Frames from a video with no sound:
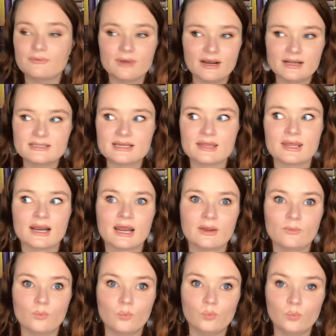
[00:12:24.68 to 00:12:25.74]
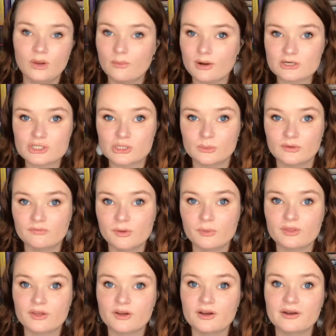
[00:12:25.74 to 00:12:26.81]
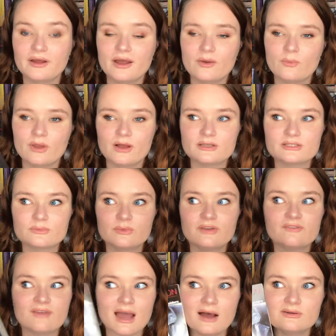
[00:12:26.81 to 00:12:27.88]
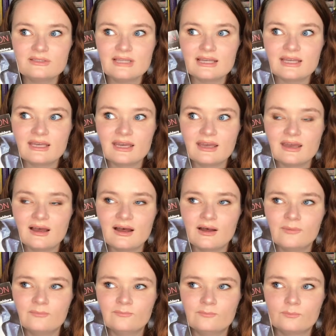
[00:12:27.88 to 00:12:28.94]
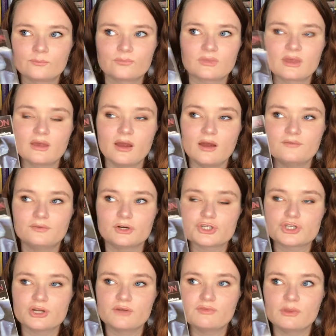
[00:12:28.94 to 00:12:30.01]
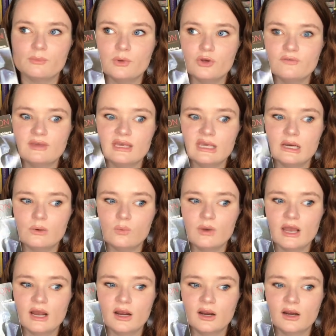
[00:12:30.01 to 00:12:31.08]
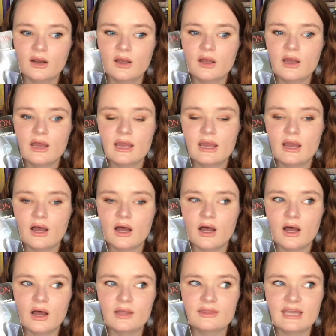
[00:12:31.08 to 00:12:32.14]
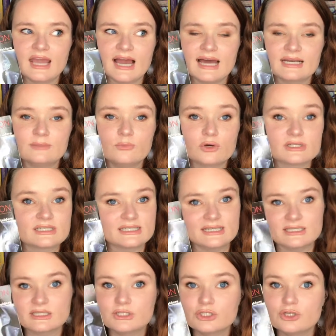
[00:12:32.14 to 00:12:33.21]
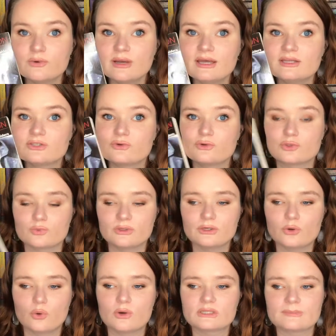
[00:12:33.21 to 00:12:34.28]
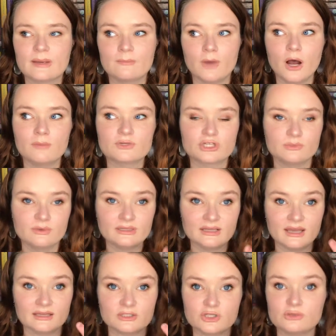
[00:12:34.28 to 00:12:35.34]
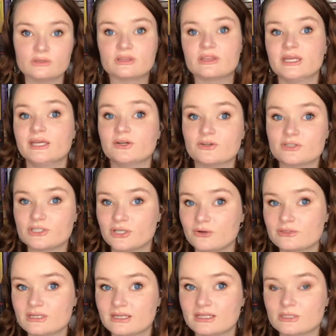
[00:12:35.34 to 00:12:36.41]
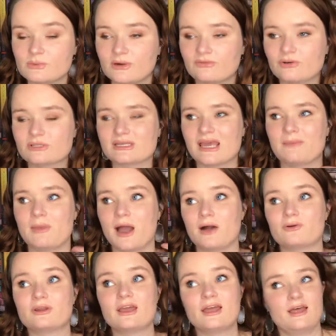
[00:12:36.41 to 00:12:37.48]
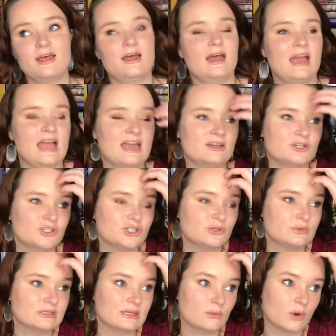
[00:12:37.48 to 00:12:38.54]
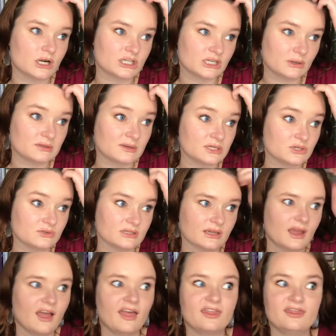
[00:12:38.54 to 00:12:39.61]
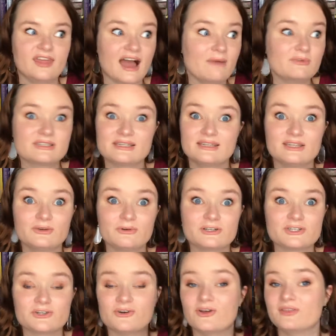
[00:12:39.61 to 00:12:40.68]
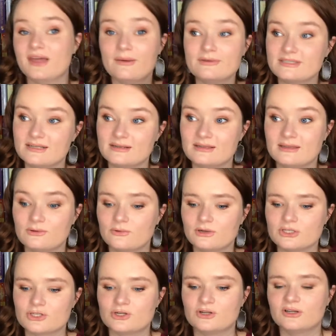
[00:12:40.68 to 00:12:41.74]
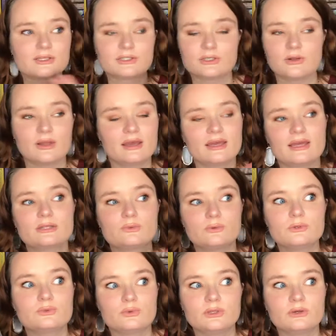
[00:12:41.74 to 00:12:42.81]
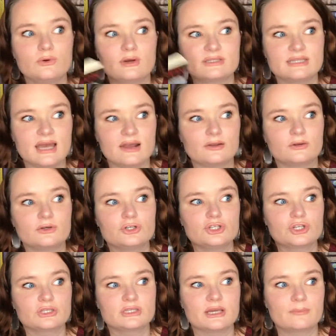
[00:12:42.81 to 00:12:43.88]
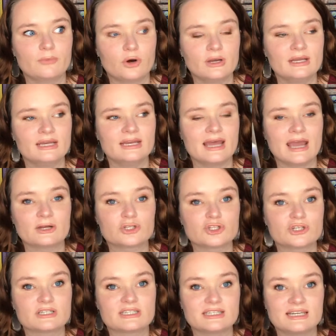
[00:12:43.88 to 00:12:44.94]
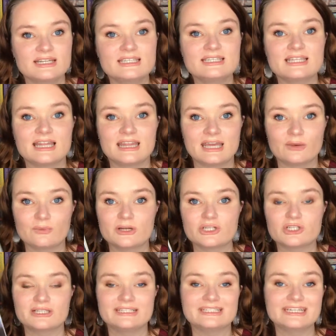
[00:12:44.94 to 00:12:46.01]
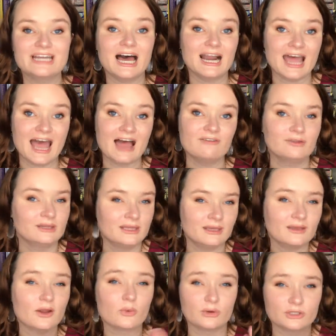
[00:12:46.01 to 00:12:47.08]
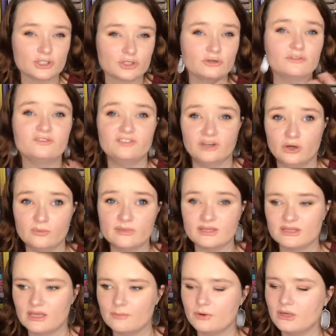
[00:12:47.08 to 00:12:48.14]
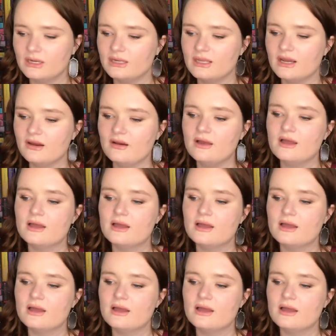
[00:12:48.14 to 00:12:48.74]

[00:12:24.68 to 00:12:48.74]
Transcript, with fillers: read it and then I rewatched the movie with her. We also, we found like a, um, a version of the movie where uh, they added more scenes into it. So it was really cool because my mom, she went like to the theaters to go see this when it first came out and she was like watching it with me she was like that wasn't in the original that wasn't in the original so like it was really cool because the editors just like put in extra scenes that they originally did not have in the original film that they put in there